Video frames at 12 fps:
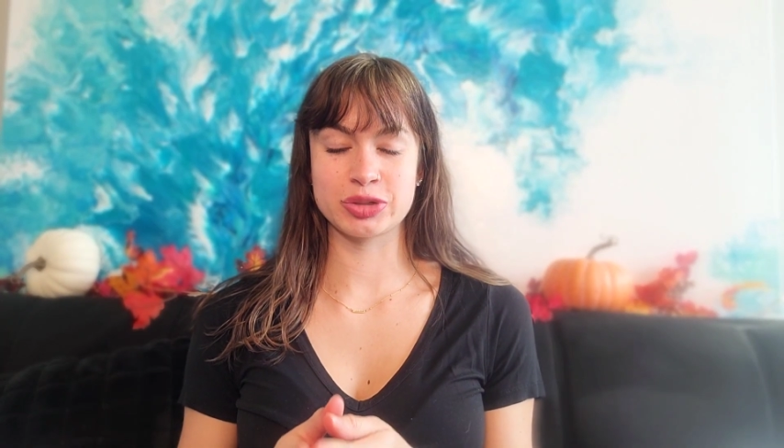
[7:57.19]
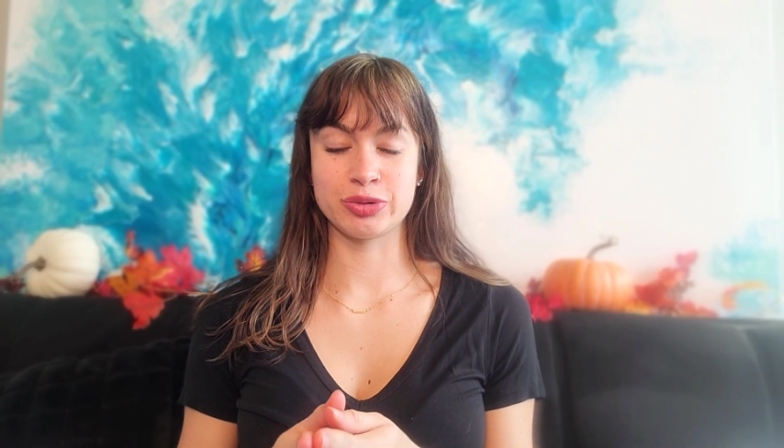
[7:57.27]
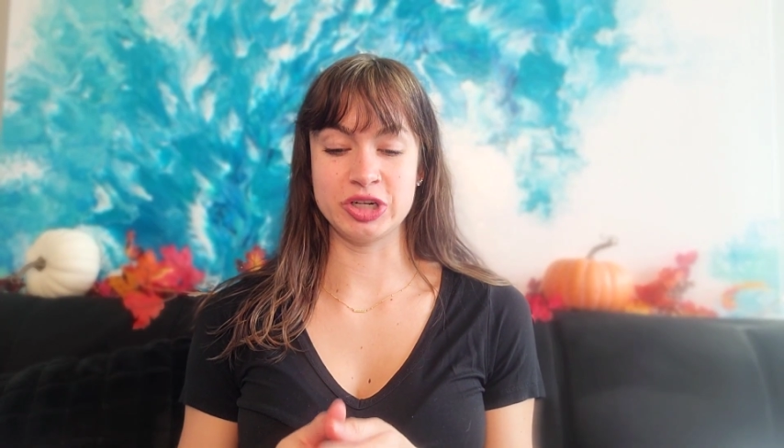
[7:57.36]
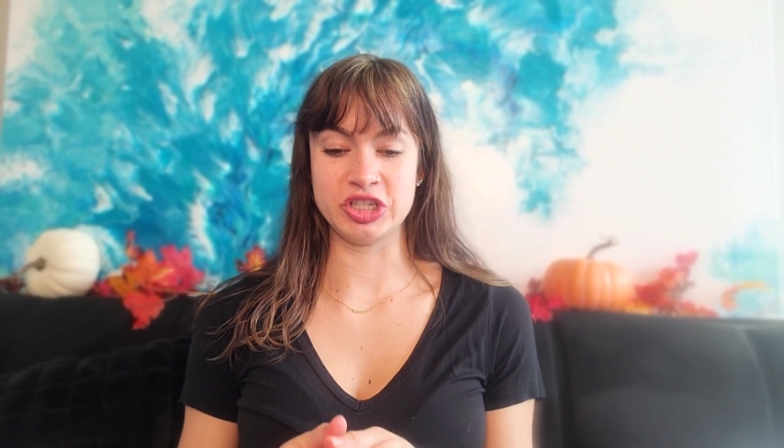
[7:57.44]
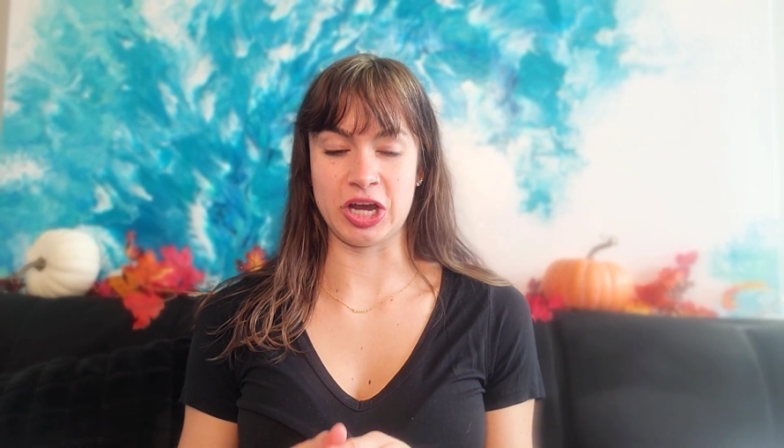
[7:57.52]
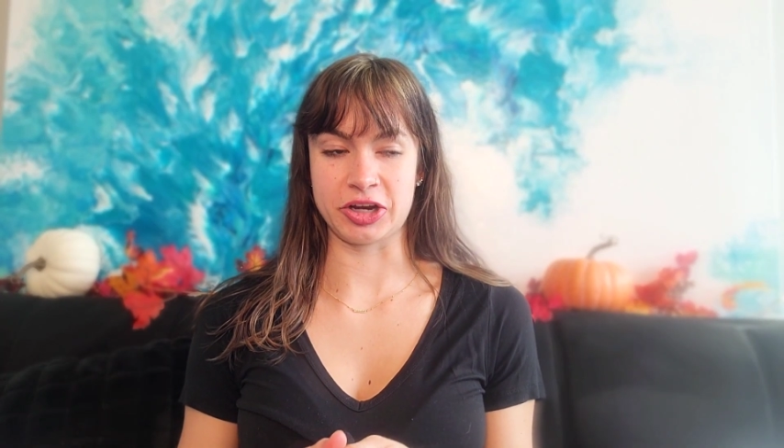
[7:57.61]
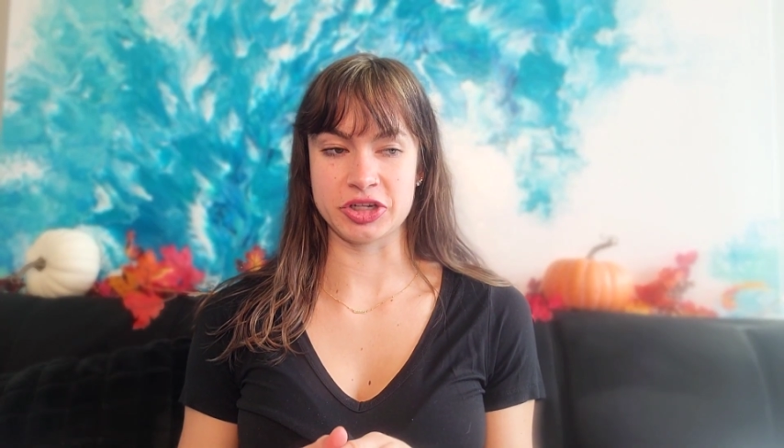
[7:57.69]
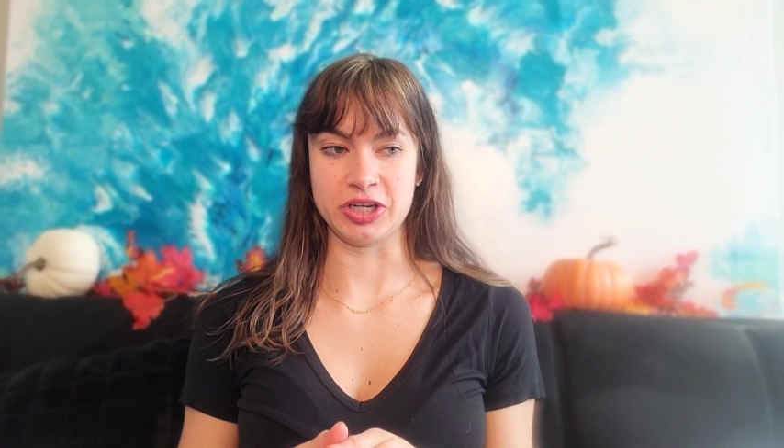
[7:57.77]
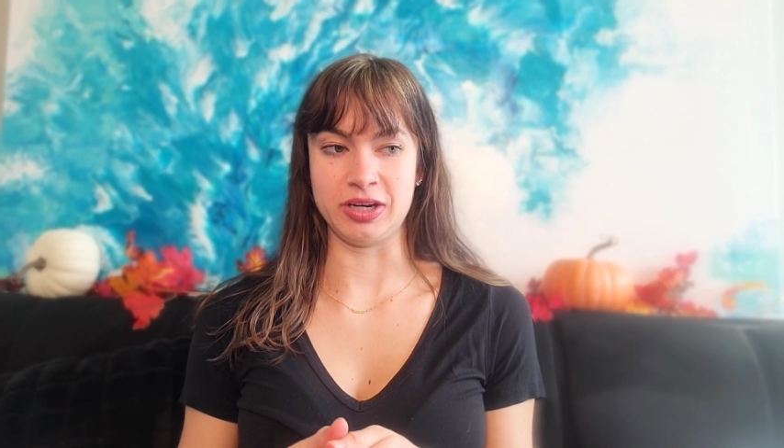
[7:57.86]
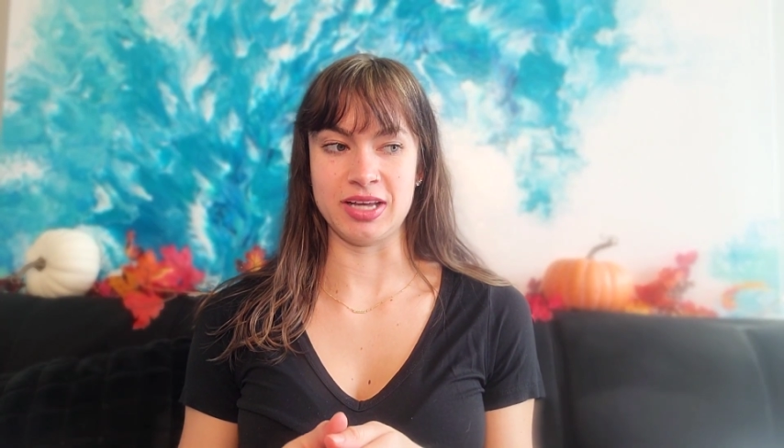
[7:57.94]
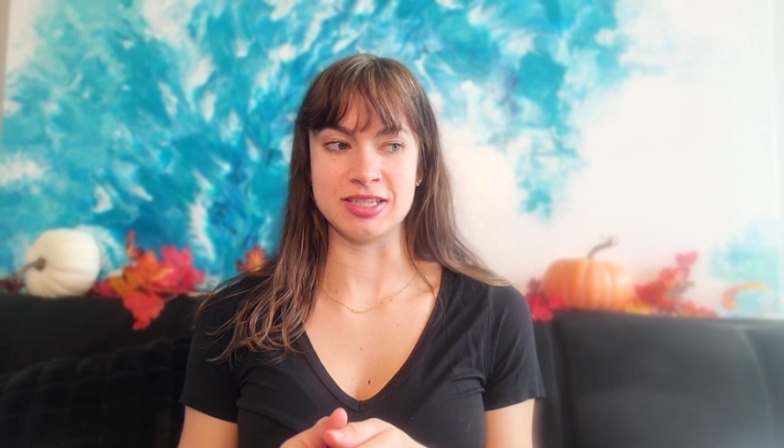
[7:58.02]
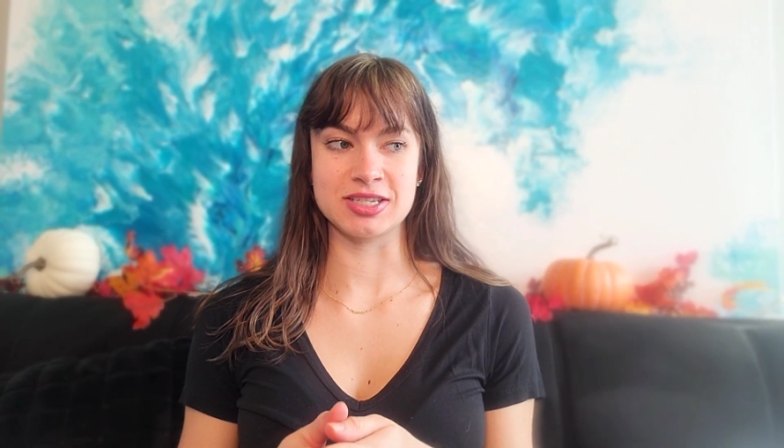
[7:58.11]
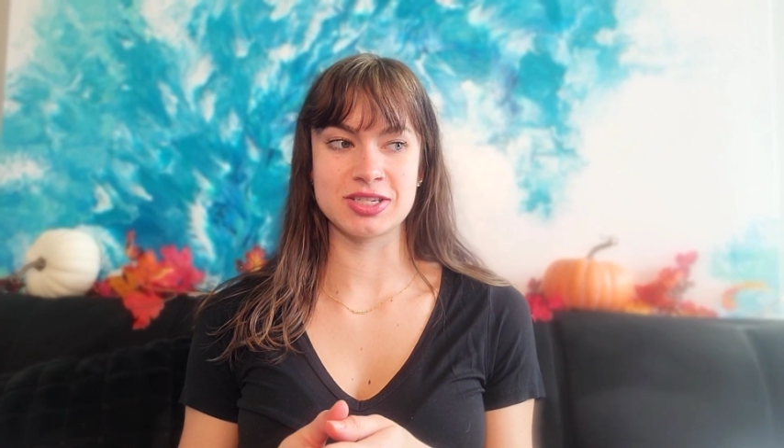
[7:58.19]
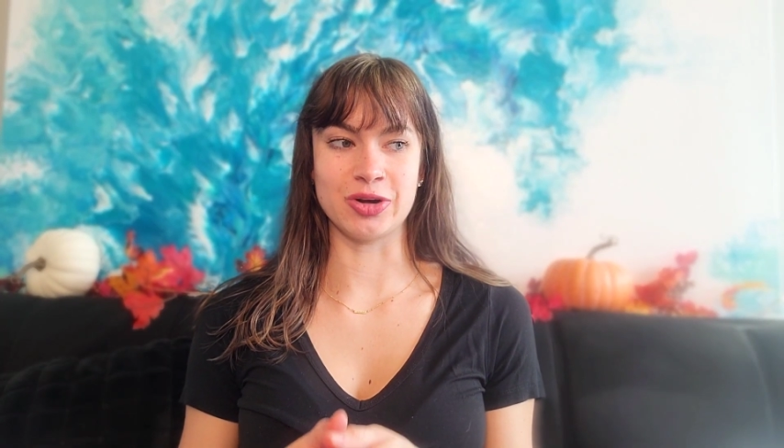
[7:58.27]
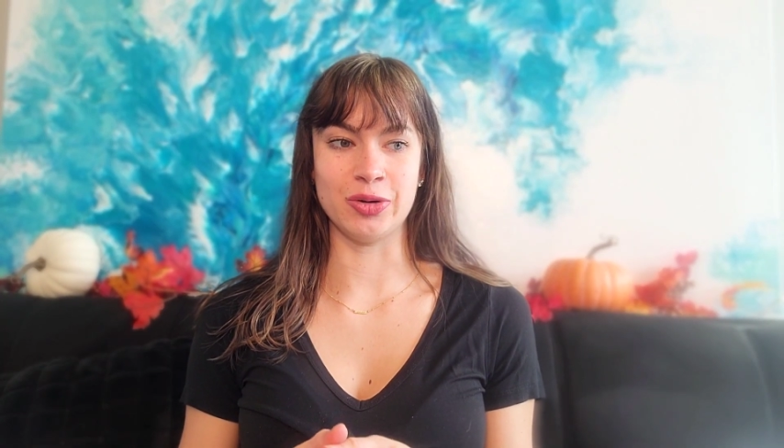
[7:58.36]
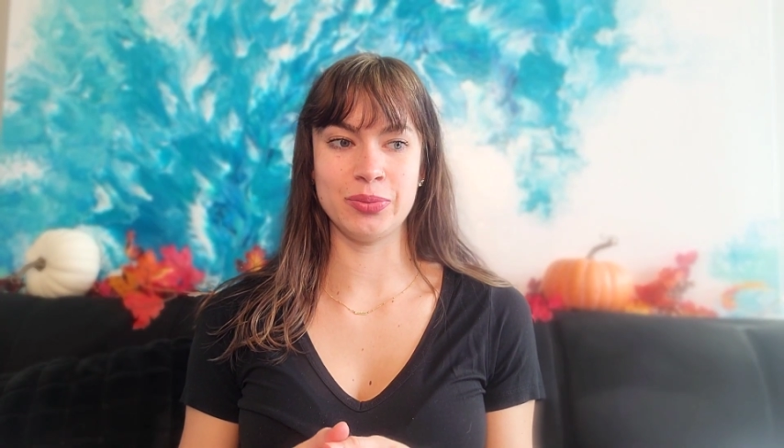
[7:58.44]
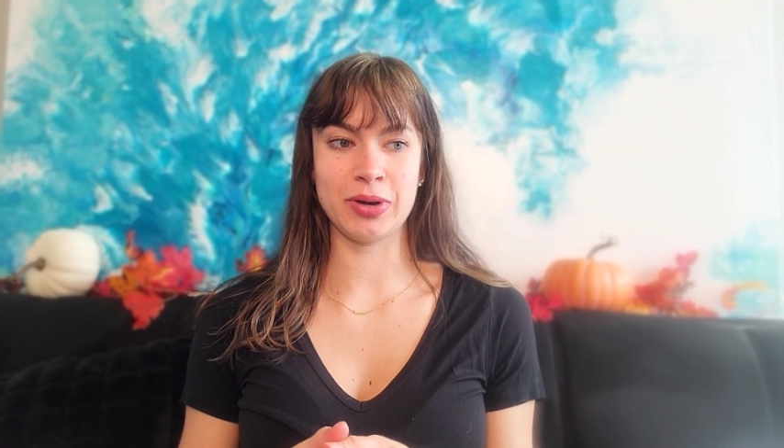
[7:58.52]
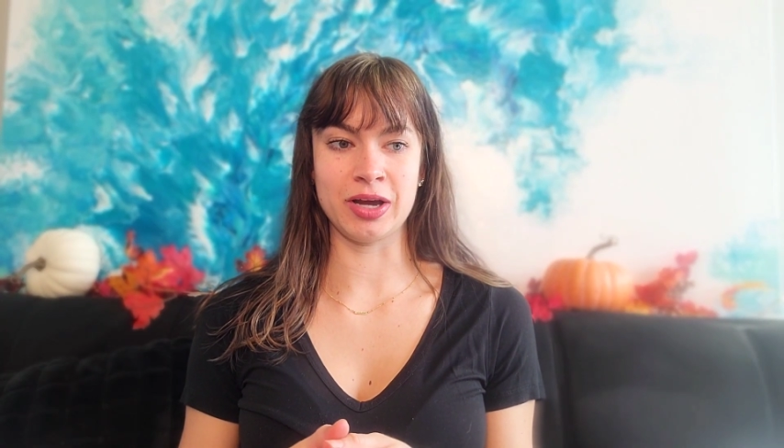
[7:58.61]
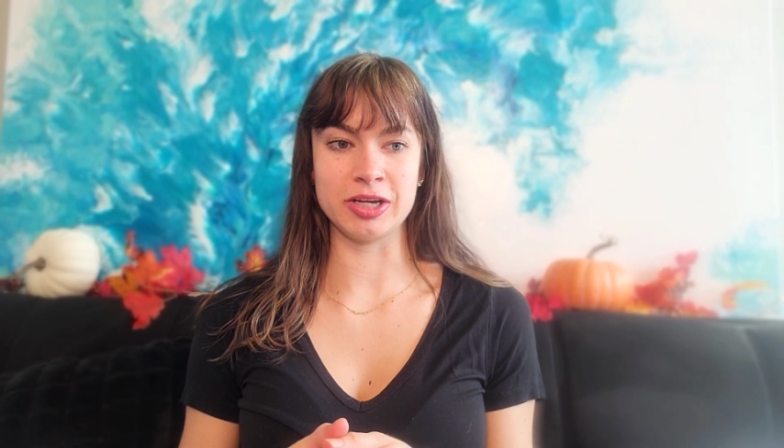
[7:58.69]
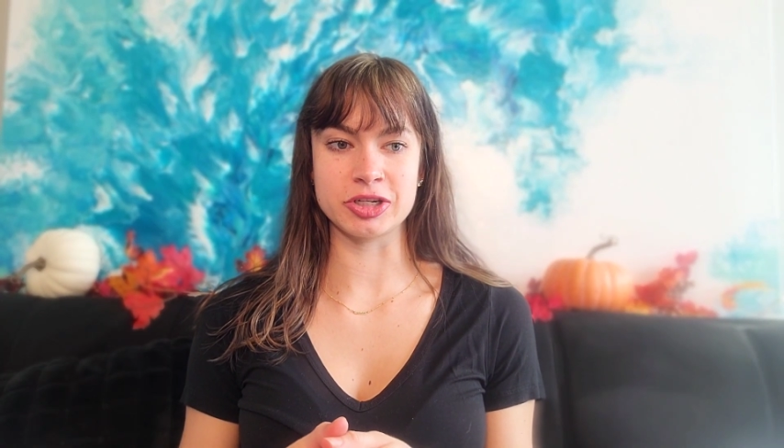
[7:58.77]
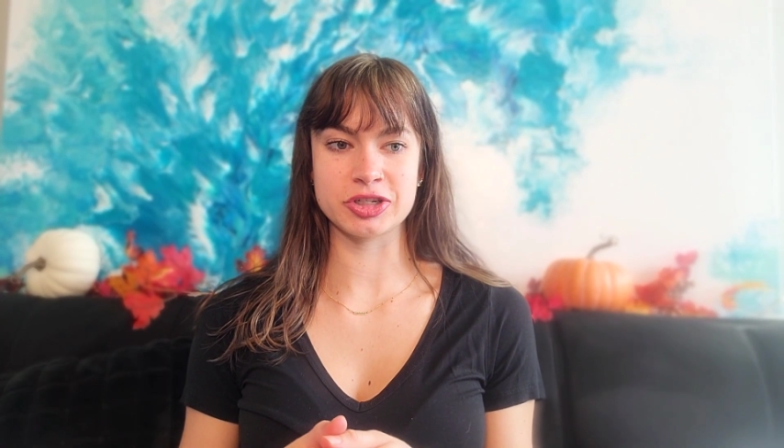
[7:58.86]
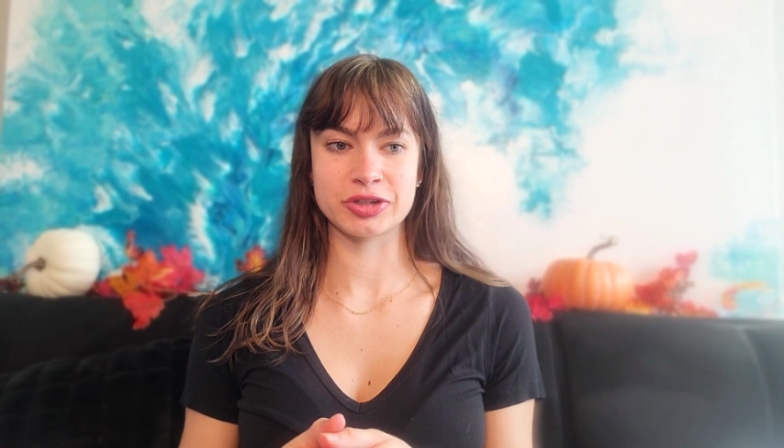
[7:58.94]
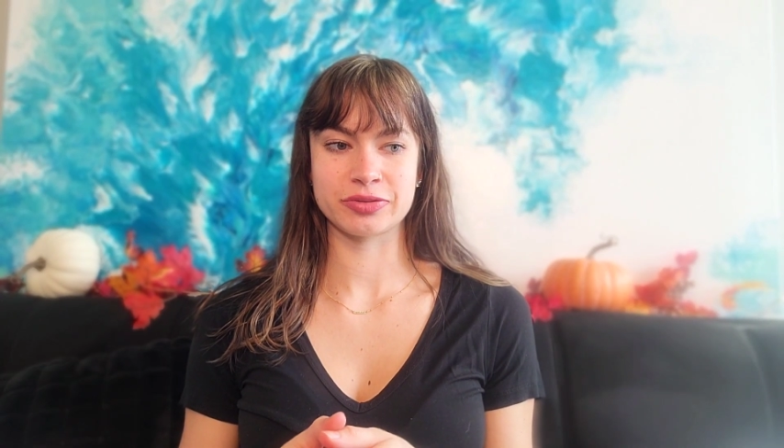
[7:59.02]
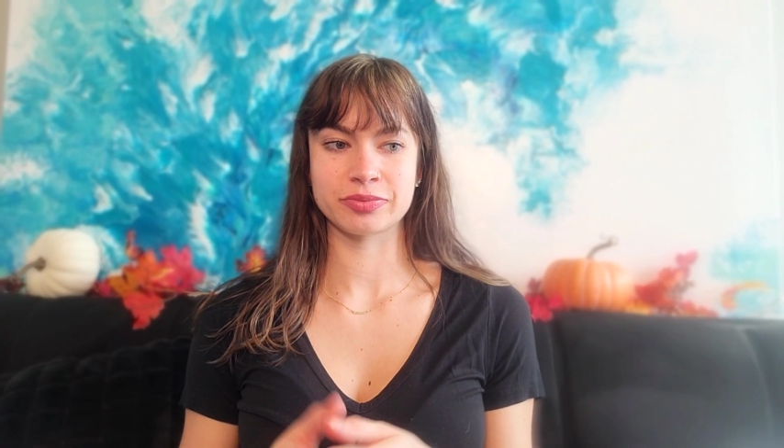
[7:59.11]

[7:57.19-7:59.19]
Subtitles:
rejection and so much,